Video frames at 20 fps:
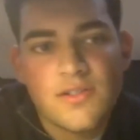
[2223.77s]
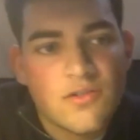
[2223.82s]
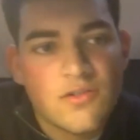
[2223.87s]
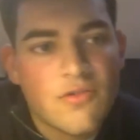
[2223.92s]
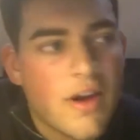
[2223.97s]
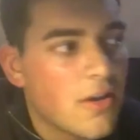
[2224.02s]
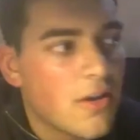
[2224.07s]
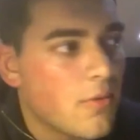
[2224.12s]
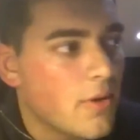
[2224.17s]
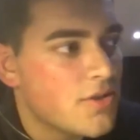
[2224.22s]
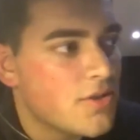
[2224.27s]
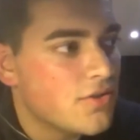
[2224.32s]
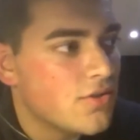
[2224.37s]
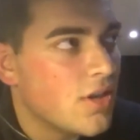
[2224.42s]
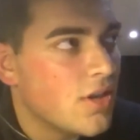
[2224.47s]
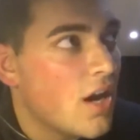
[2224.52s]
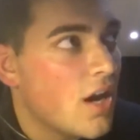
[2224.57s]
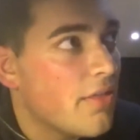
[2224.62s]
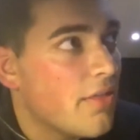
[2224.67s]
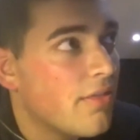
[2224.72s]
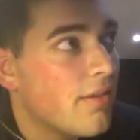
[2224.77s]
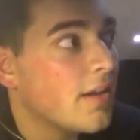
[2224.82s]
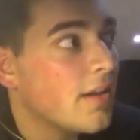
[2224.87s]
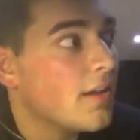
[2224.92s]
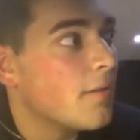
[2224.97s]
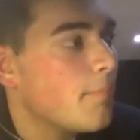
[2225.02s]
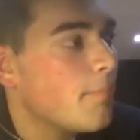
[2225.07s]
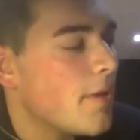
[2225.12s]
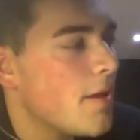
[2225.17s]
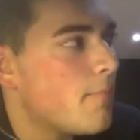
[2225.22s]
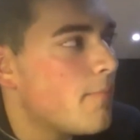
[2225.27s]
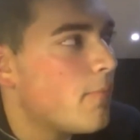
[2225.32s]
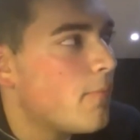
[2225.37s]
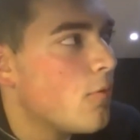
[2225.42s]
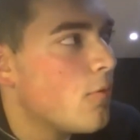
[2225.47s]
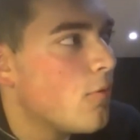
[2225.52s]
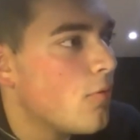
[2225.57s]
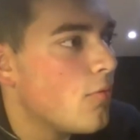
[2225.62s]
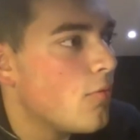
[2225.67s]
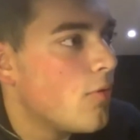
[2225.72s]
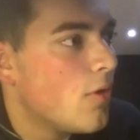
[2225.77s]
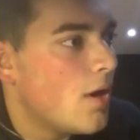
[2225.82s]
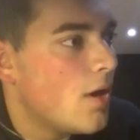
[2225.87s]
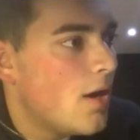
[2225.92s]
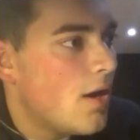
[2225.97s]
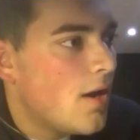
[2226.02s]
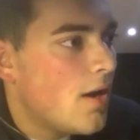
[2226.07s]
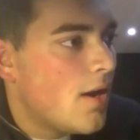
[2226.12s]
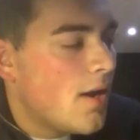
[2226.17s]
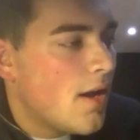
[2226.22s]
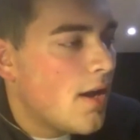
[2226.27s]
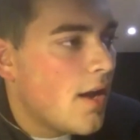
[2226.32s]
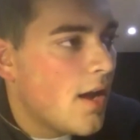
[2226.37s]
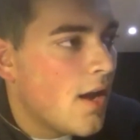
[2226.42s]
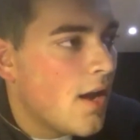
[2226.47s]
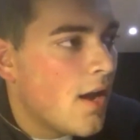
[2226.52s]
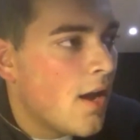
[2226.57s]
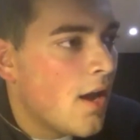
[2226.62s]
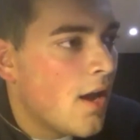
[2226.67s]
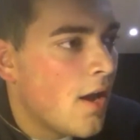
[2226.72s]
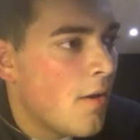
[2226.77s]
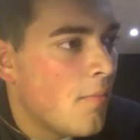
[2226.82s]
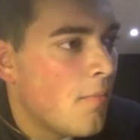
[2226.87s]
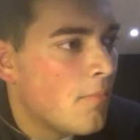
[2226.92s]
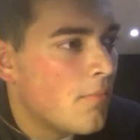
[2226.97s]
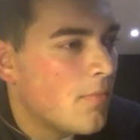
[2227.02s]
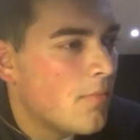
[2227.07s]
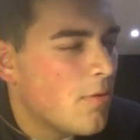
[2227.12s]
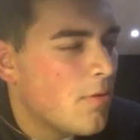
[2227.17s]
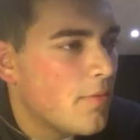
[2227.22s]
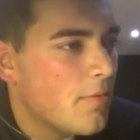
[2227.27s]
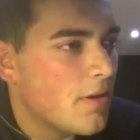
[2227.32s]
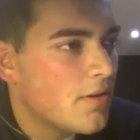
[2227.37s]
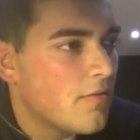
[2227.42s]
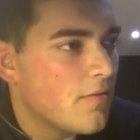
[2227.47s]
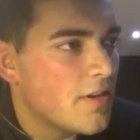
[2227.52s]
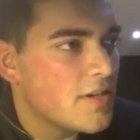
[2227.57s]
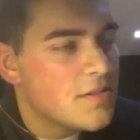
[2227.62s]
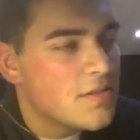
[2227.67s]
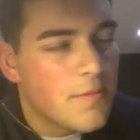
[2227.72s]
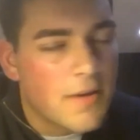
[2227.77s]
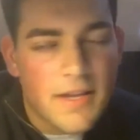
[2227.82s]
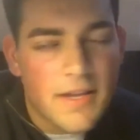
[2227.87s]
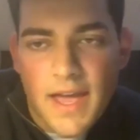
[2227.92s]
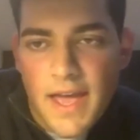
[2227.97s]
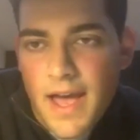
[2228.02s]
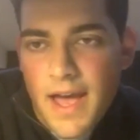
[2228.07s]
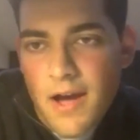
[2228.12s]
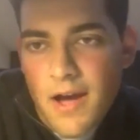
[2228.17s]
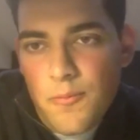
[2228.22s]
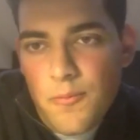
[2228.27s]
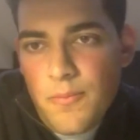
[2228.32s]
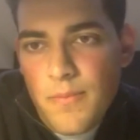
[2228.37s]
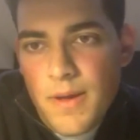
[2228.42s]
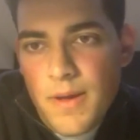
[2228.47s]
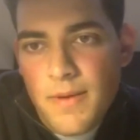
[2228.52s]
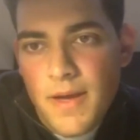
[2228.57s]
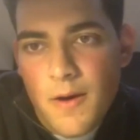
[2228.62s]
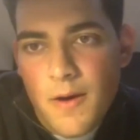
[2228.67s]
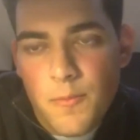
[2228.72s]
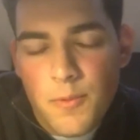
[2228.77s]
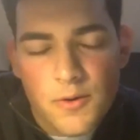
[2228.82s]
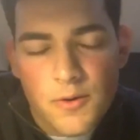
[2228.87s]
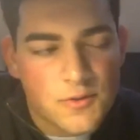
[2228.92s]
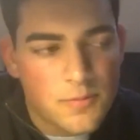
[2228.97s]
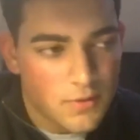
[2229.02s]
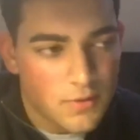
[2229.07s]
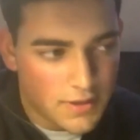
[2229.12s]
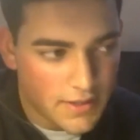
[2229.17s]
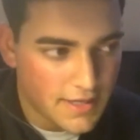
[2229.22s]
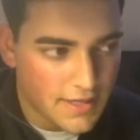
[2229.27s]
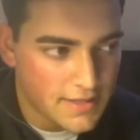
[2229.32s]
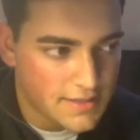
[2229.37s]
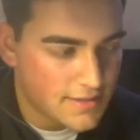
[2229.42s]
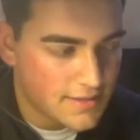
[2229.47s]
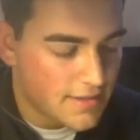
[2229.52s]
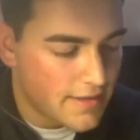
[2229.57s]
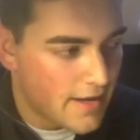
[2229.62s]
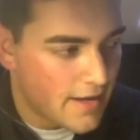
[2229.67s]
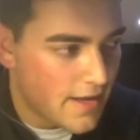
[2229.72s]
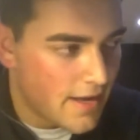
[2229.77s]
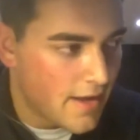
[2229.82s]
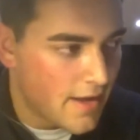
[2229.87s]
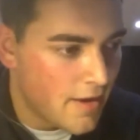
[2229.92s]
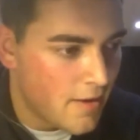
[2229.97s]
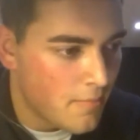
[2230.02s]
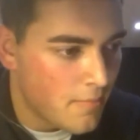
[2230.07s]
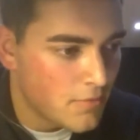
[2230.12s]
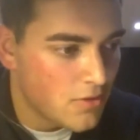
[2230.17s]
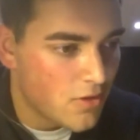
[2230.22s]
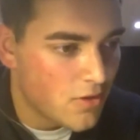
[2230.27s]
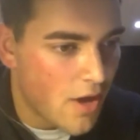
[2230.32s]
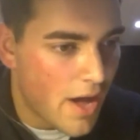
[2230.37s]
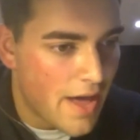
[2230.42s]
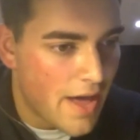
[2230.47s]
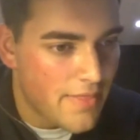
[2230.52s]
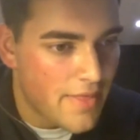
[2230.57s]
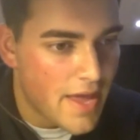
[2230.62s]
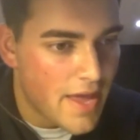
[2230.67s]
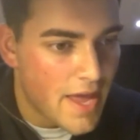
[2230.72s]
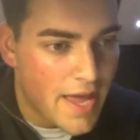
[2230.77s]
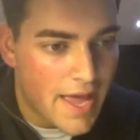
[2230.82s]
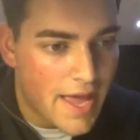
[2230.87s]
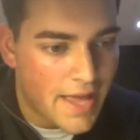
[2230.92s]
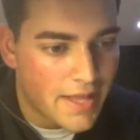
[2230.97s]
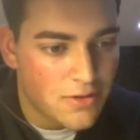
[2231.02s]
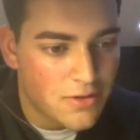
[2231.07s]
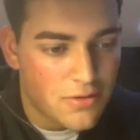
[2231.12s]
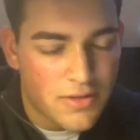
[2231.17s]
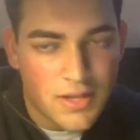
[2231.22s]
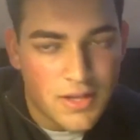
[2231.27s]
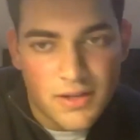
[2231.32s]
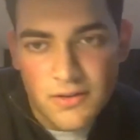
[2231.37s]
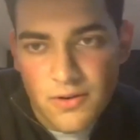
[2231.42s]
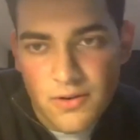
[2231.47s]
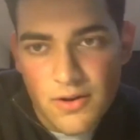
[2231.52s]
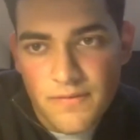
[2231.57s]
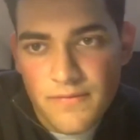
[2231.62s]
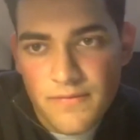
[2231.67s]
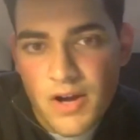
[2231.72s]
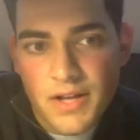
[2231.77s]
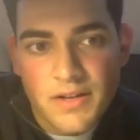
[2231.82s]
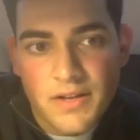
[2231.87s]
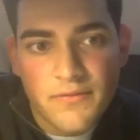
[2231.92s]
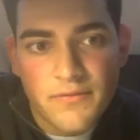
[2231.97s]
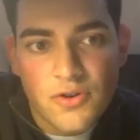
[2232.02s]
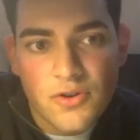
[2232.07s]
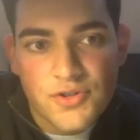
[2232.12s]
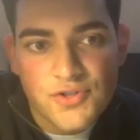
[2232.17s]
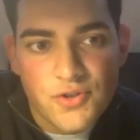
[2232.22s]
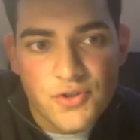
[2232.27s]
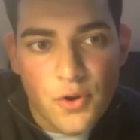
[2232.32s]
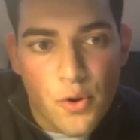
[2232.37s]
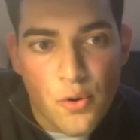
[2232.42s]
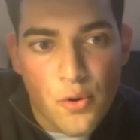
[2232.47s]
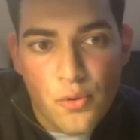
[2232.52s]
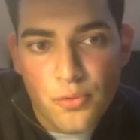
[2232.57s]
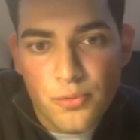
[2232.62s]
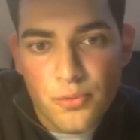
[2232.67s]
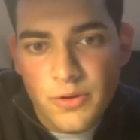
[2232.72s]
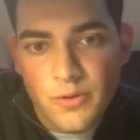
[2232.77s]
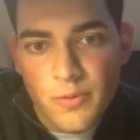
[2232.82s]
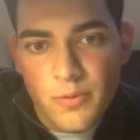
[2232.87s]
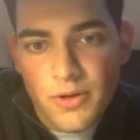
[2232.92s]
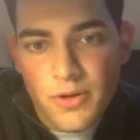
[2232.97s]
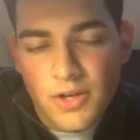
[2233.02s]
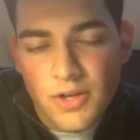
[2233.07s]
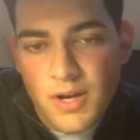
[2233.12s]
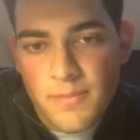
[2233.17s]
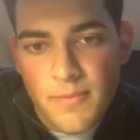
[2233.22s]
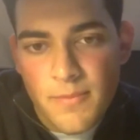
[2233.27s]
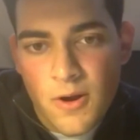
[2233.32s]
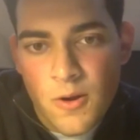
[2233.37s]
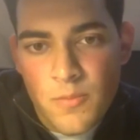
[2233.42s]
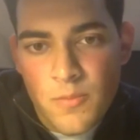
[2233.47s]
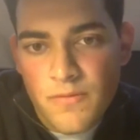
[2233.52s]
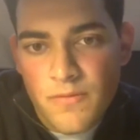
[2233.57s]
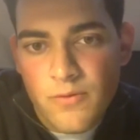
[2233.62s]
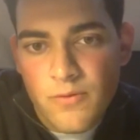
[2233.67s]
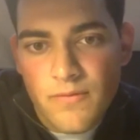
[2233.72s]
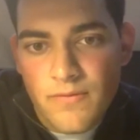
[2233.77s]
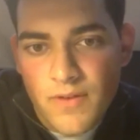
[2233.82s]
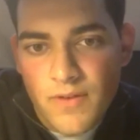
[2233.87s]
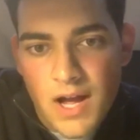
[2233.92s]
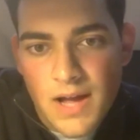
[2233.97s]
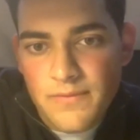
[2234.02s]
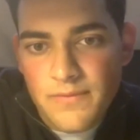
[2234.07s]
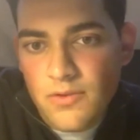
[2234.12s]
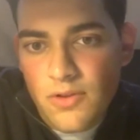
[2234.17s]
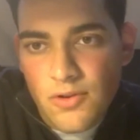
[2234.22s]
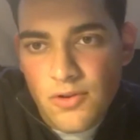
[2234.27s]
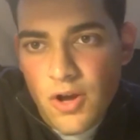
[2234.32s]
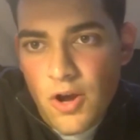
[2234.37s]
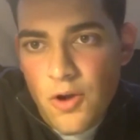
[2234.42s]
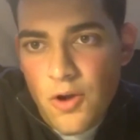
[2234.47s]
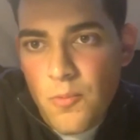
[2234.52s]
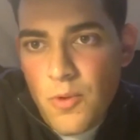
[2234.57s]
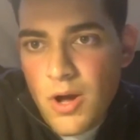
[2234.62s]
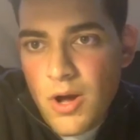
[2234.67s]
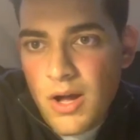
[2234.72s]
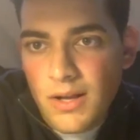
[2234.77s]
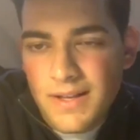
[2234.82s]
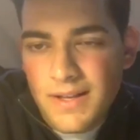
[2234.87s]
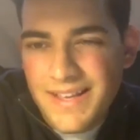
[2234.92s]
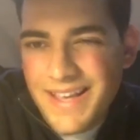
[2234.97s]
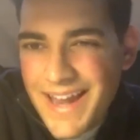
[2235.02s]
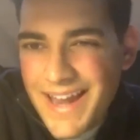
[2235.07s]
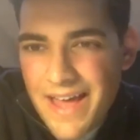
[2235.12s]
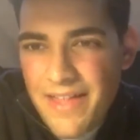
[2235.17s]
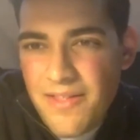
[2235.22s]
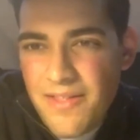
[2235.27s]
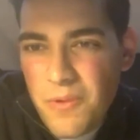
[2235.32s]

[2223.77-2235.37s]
great question. I think people probably underestimate, how possible it is. You go out there and you think, look, fine, if you're at school, you come home at 4 or 5, do your homework, get it out of the